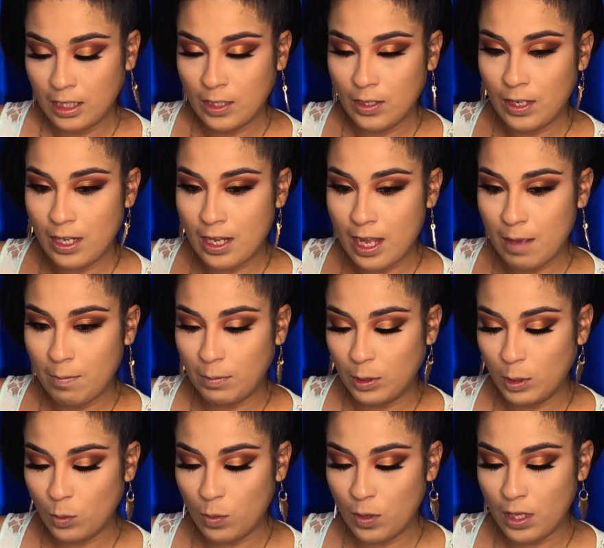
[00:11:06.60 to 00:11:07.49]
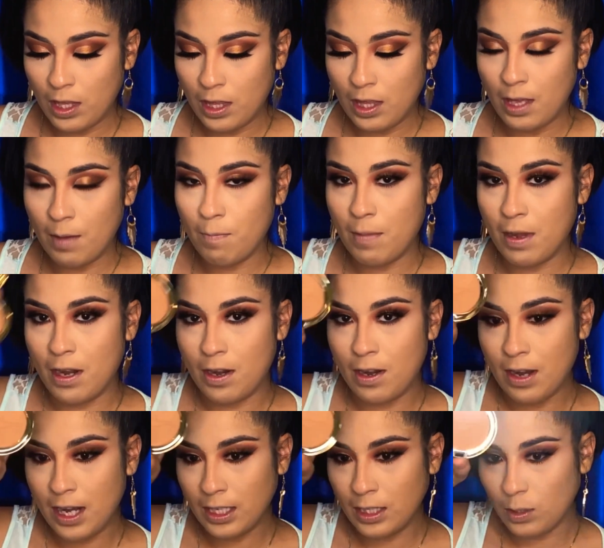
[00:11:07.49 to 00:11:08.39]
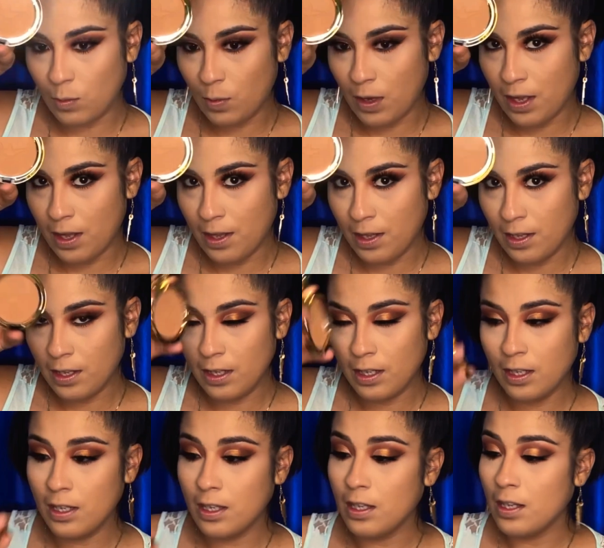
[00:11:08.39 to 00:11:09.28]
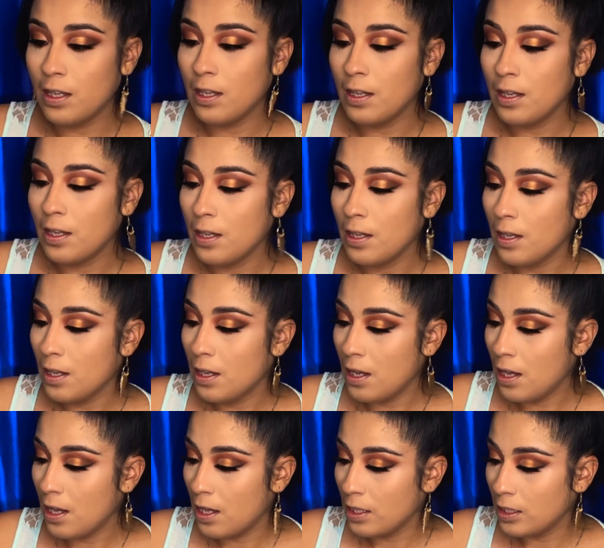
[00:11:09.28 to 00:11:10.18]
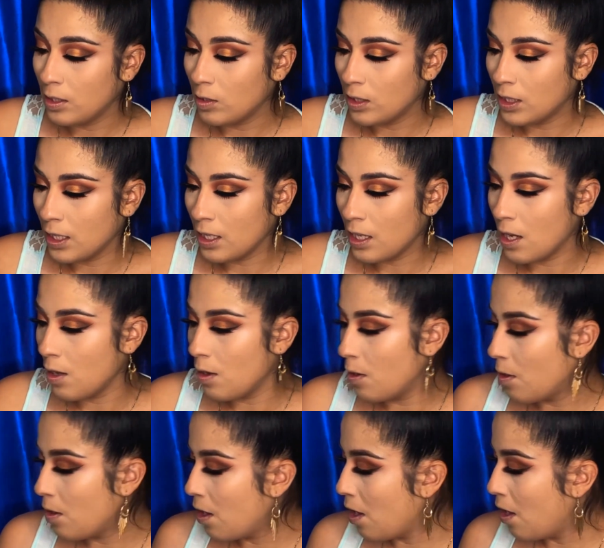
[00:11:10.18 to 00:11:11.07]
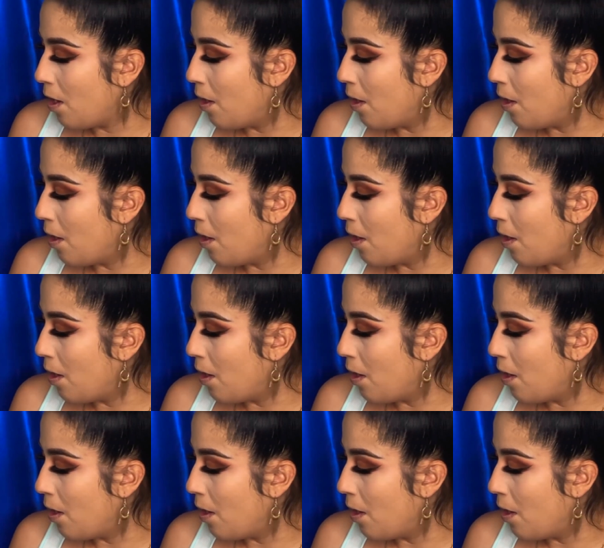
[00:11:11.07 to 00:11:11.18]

So it comes with a mirror as well. So it's like a